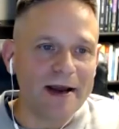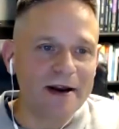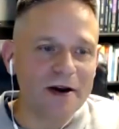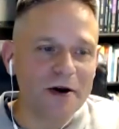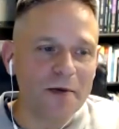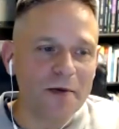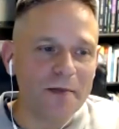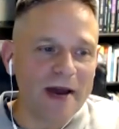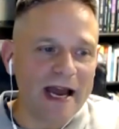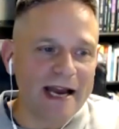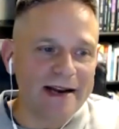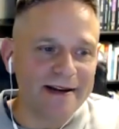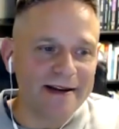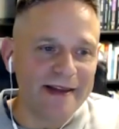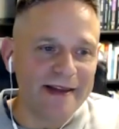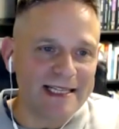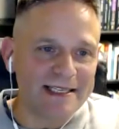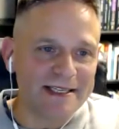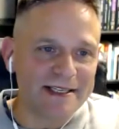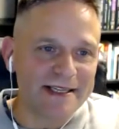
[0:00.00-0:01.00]
going to go back to
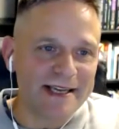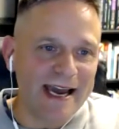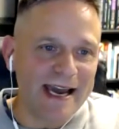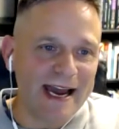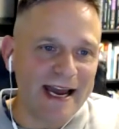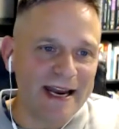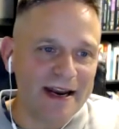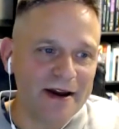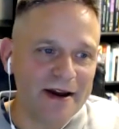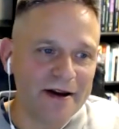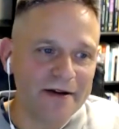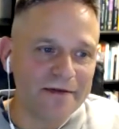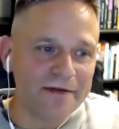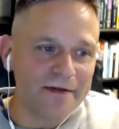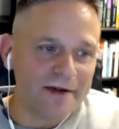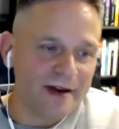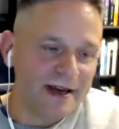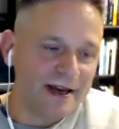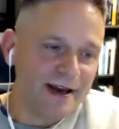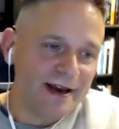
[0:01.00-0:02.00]
that stat of
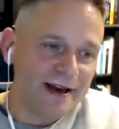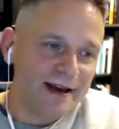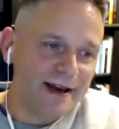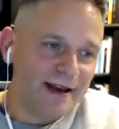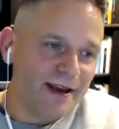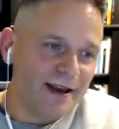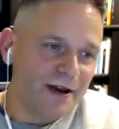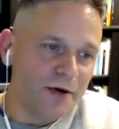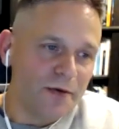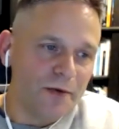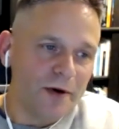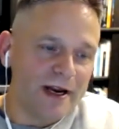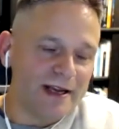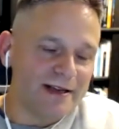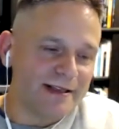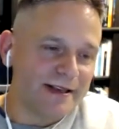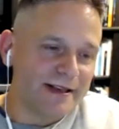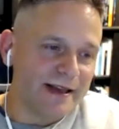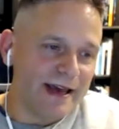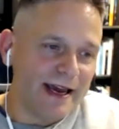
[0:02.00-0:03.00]
you know, what
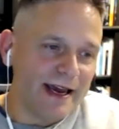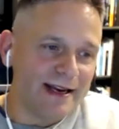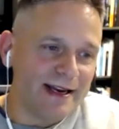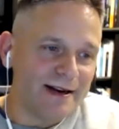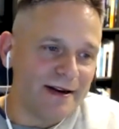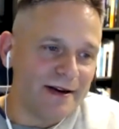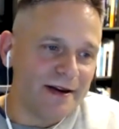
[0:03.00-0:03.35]
is that?